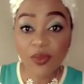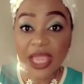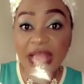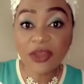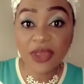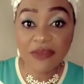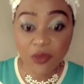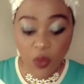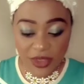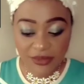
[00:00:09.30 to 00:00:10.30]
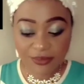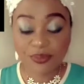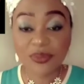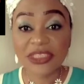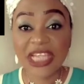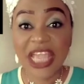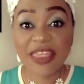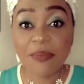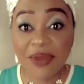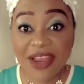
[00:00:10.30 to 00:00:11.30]
Hello everyone,
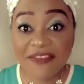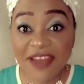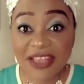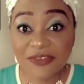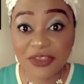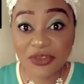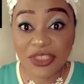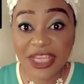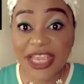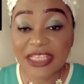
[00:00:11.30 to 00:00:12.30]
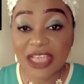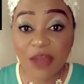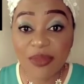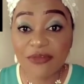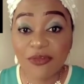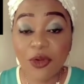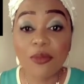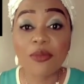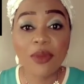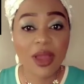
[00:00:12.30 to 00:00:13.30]
the breakfast for today is coming from